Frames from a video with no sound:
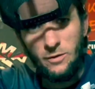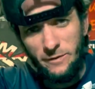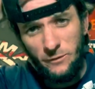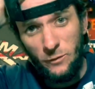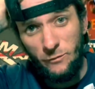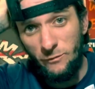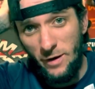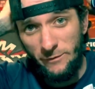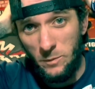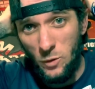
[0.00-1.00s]
If you've
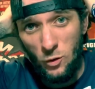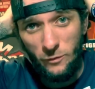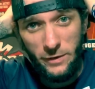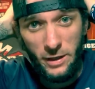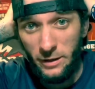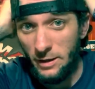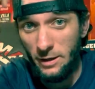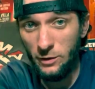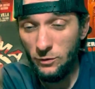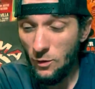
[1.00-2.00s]
ever moved
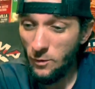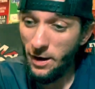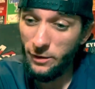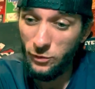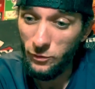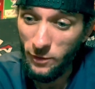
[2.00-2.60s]
anything, you know what I do.